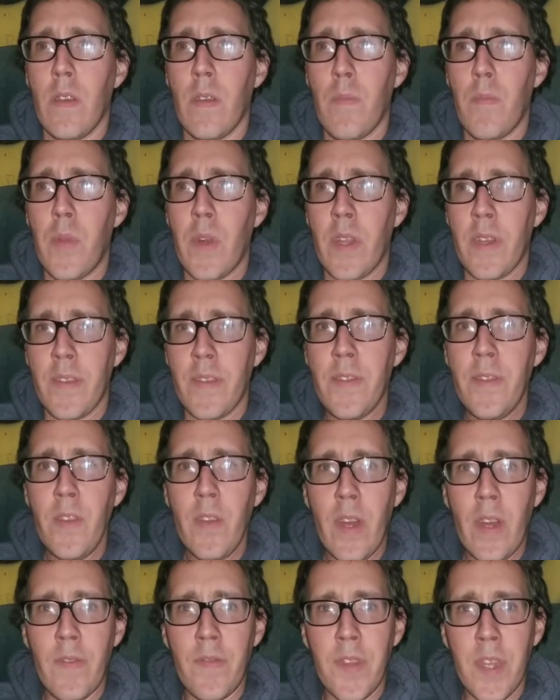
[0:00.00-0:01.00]
but I still
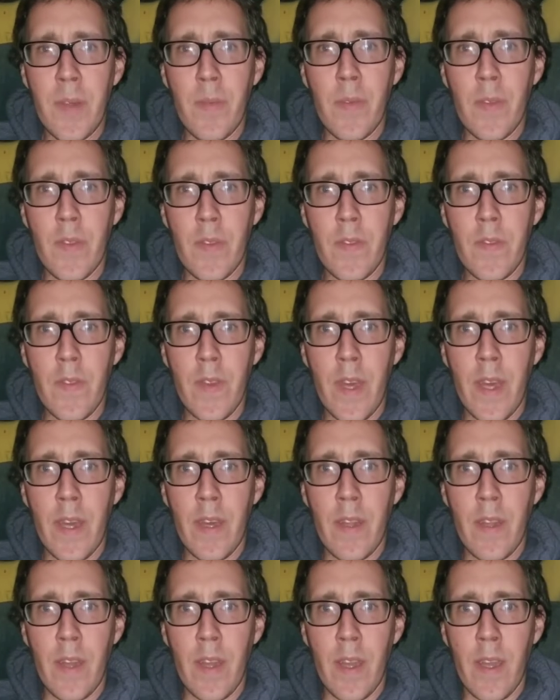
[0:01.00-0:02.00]
have demons
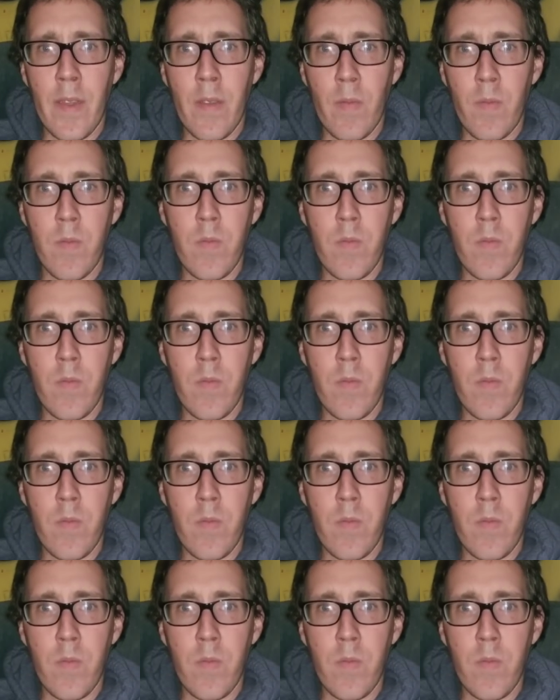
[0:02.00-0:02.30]
that I